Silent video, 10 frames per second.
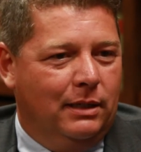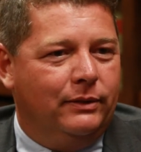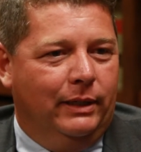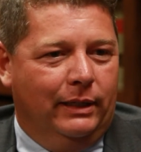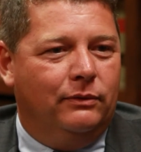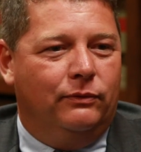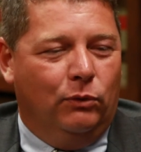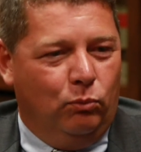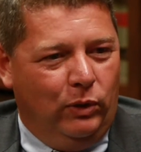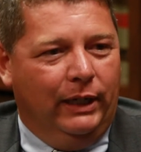I think
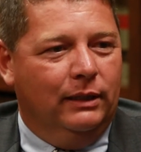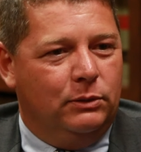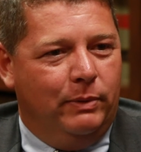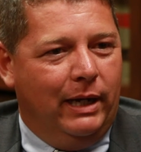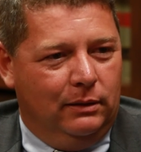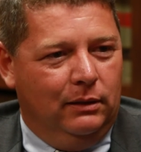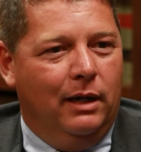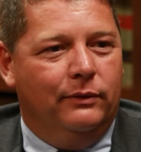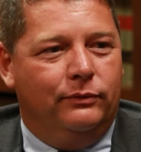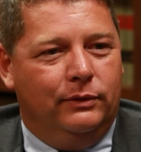for bringing this back to
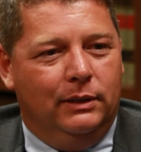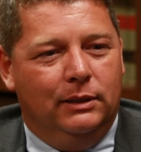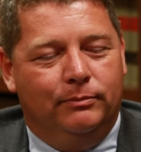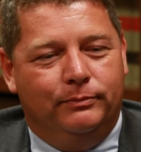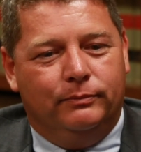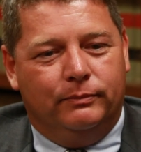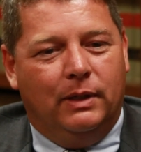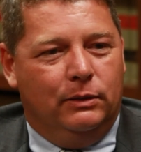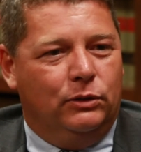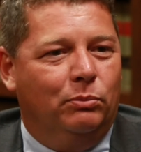life. Um,
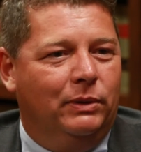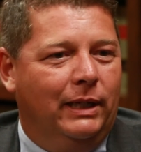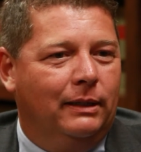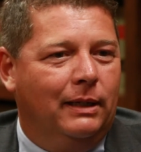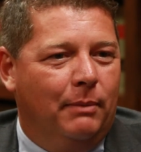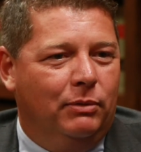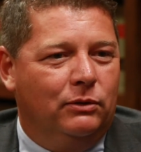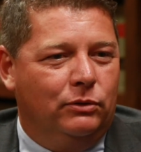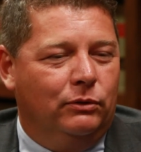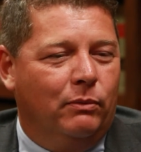I just hope that
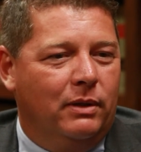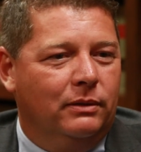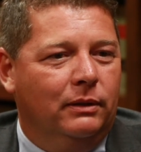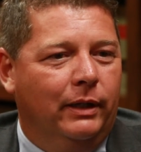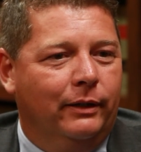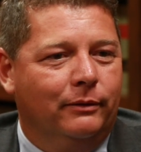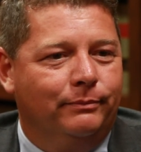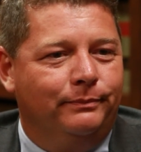happens sooner rather than later.